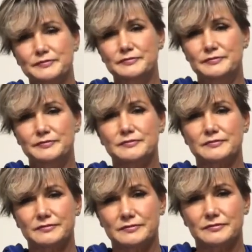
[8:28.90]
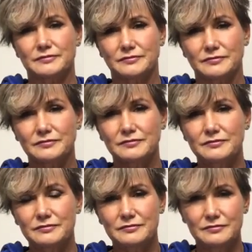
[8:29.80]

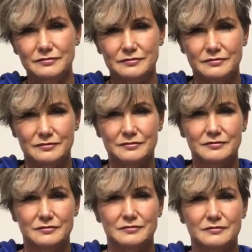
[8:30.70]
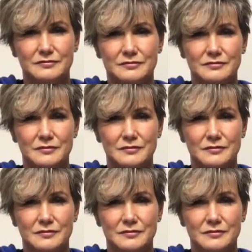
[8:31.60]
The person shown says nothing.